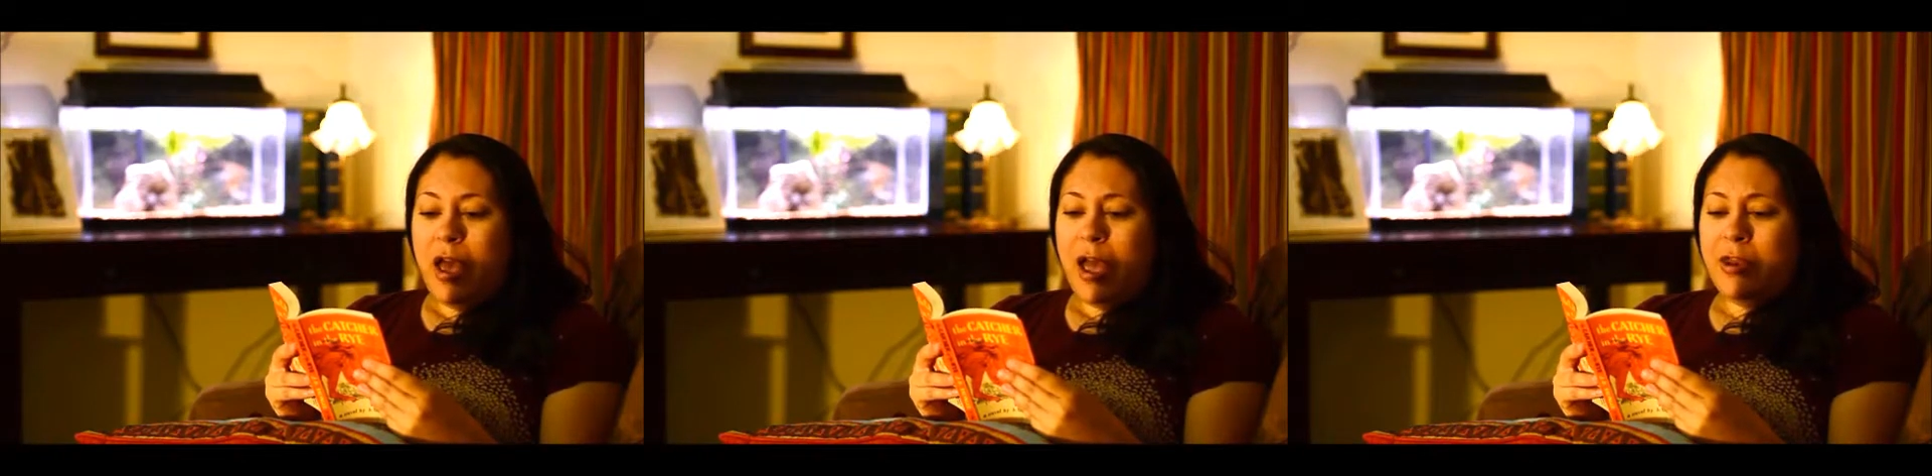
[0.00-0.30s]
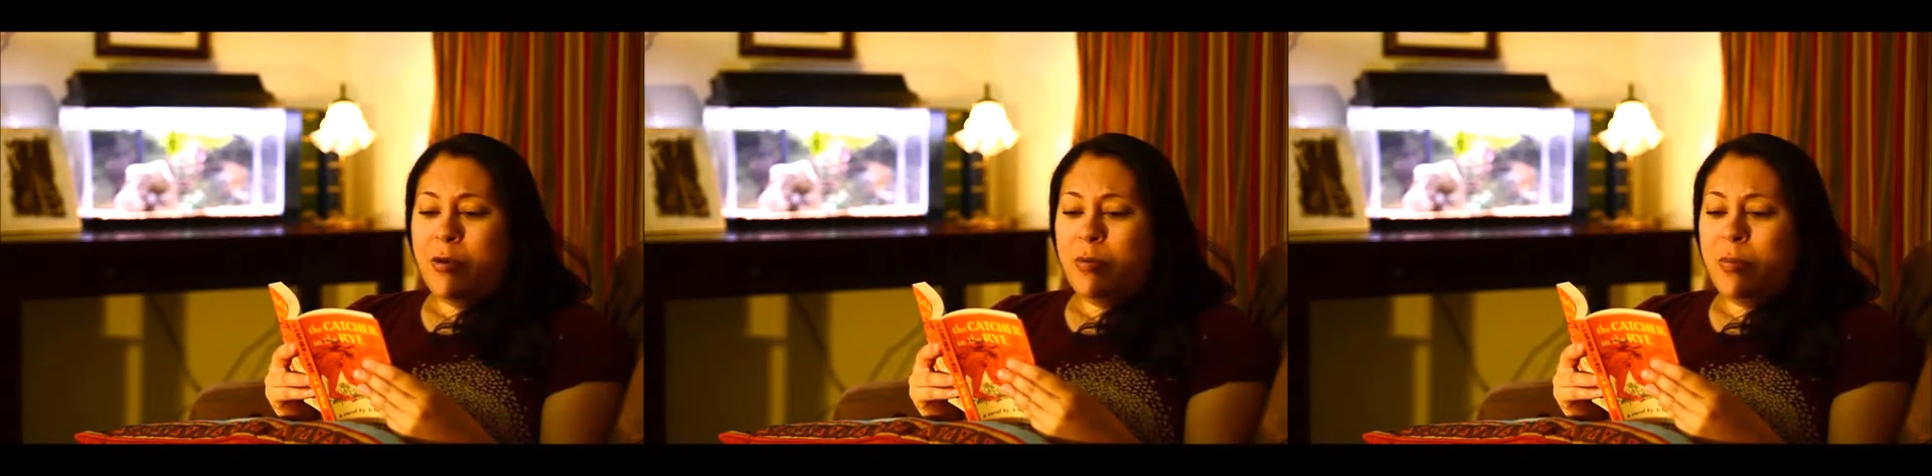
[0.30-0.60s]
I
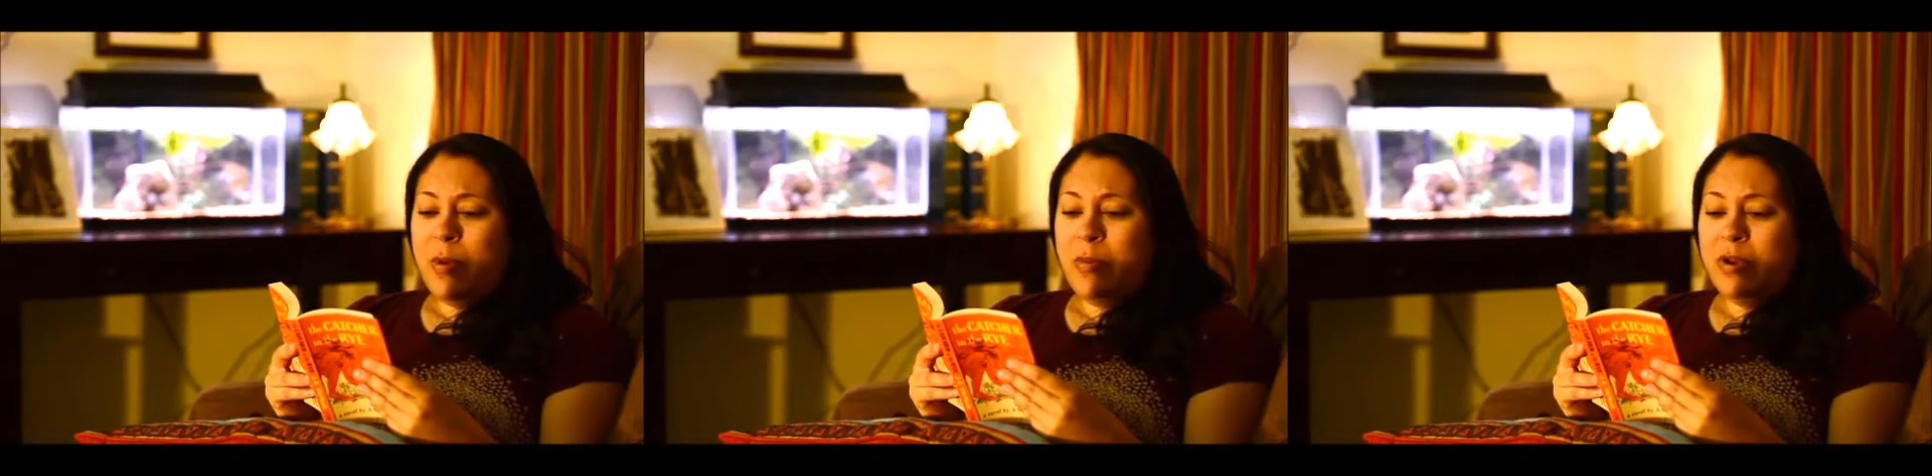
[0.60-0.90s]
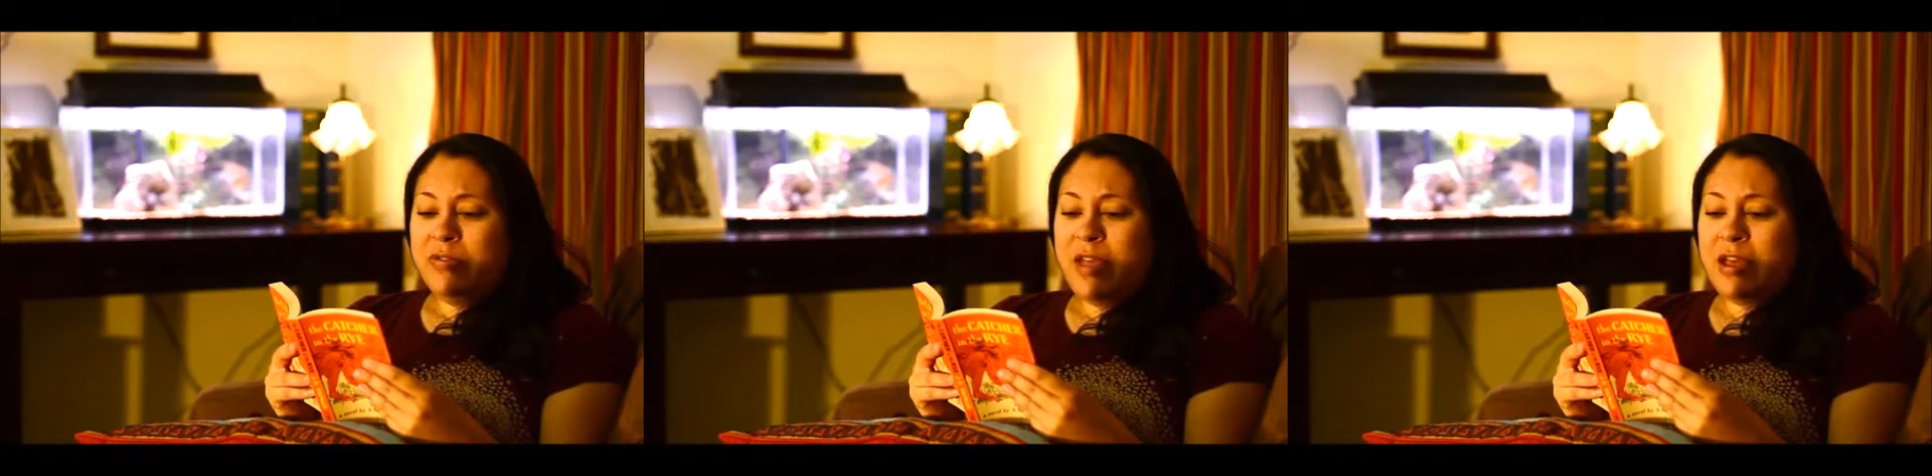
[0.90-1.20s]
don't remember
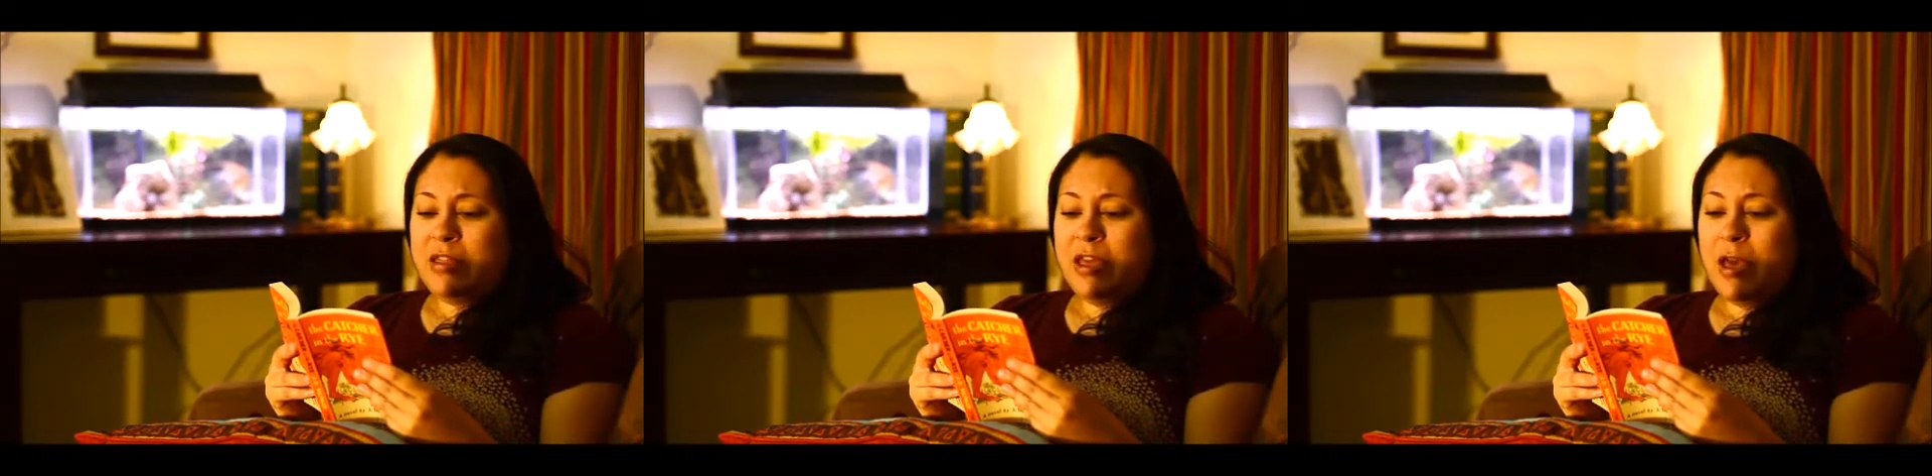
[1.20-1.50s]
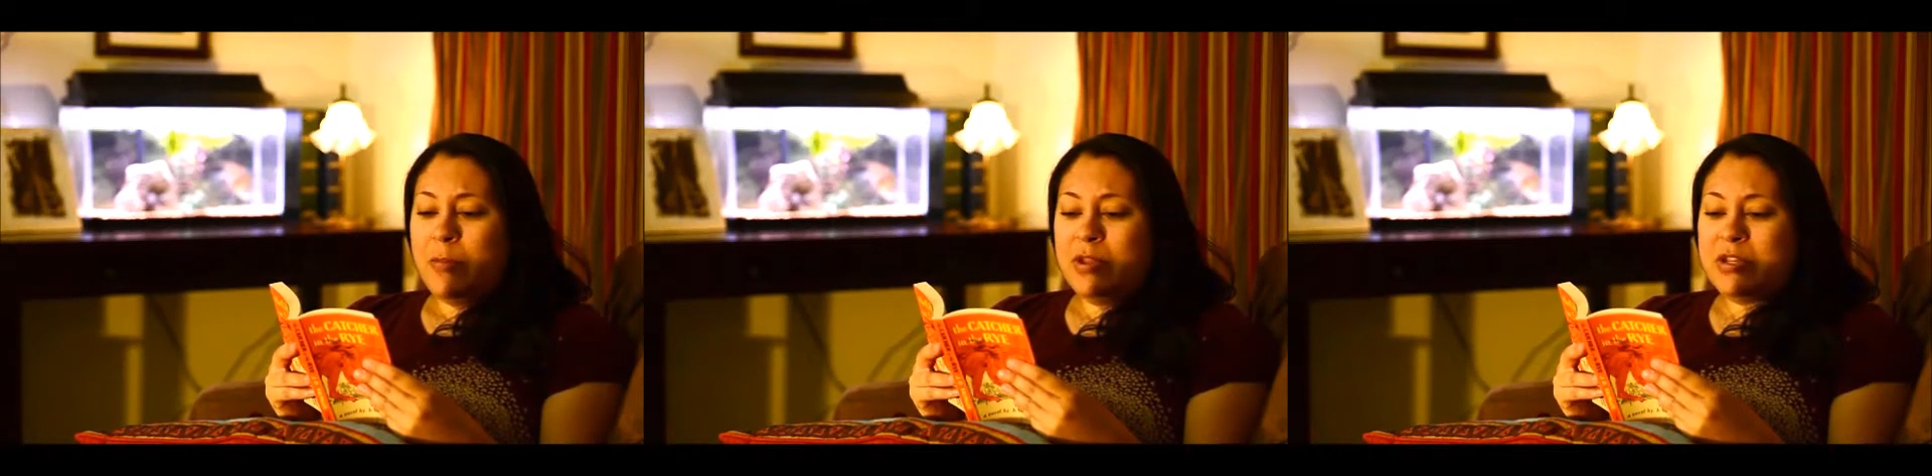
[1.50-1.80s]
exactly
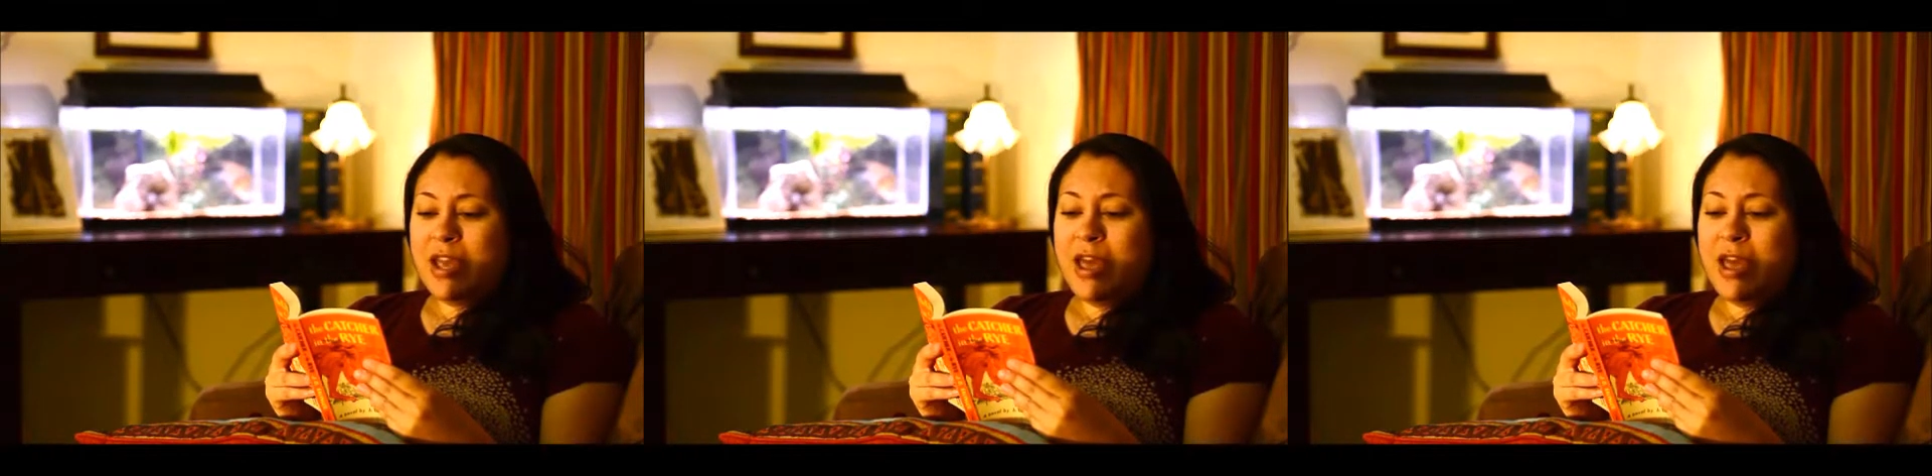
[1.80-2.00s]
how much I